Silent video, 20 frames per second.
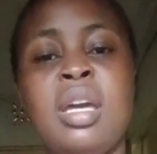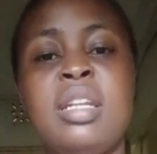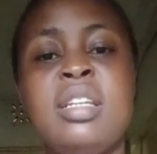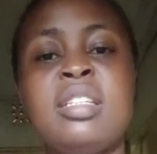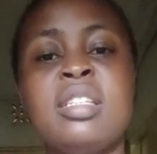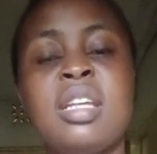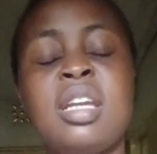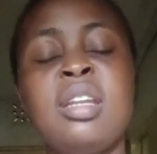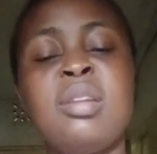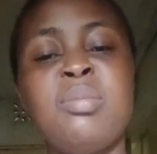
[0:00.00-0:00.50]

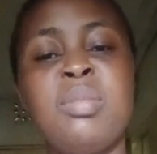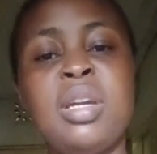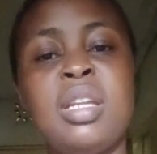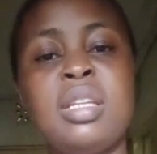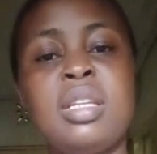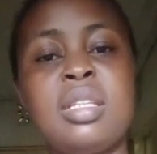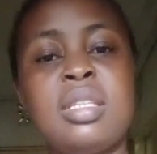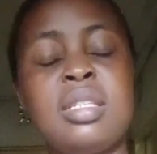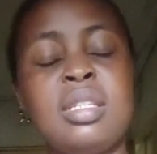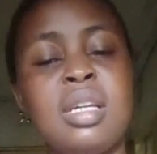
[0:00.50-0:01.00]

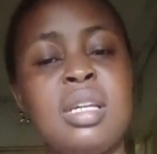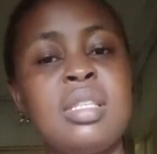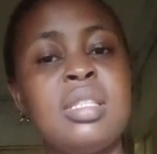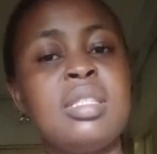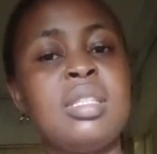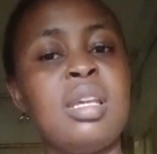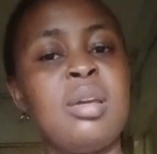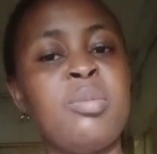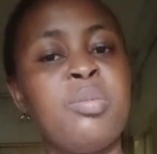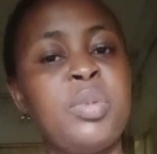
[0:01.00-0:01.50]
Entrainment is
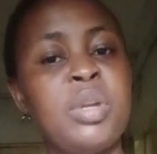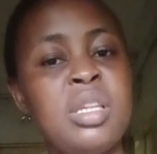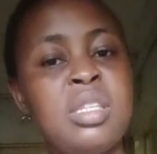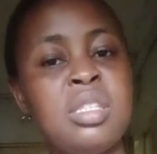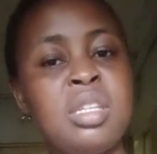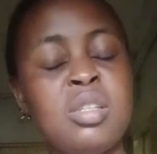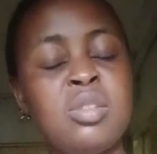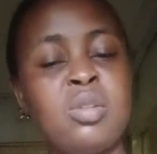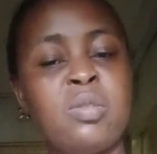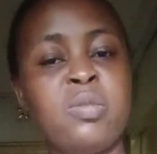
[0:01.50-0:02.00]
just the
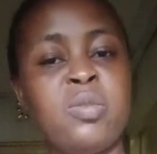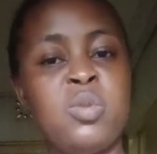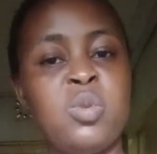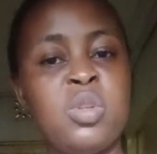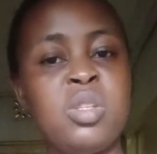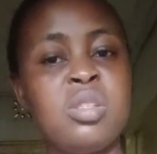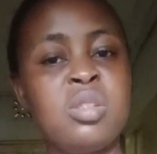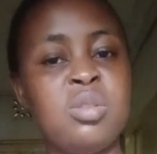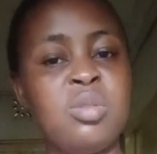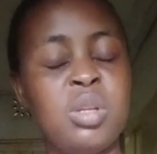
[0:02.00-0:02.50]
presence of
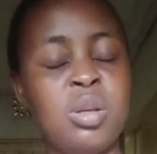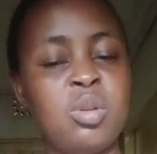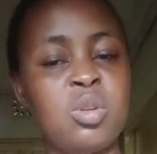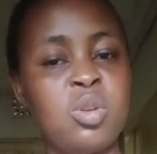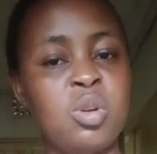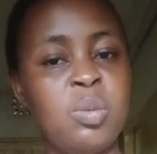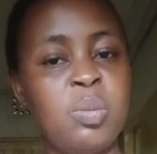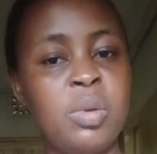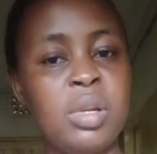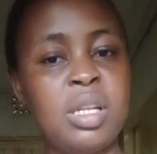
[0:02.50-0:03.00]
juice
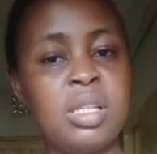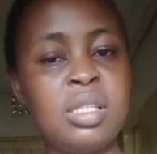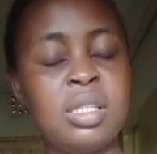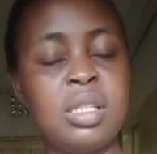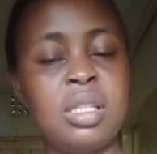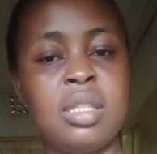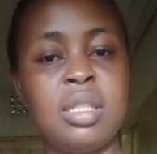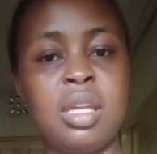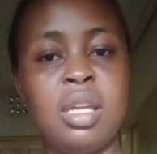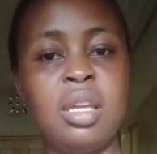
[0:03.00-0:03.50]

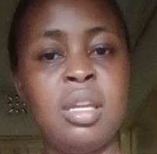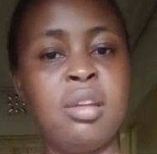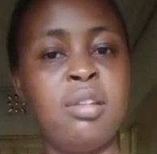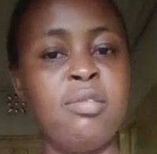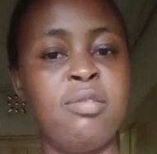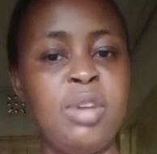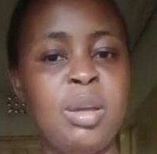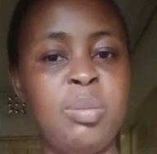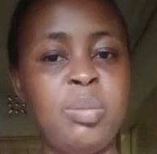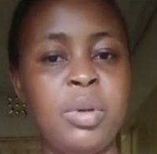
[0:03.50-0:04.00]
droplets in the
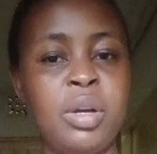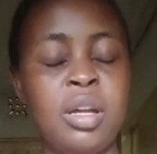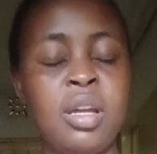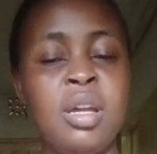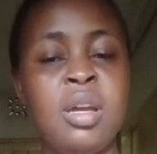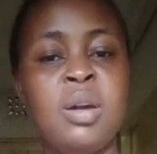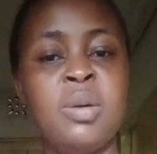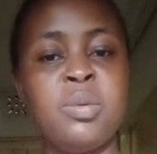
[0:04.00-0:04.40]
vapor.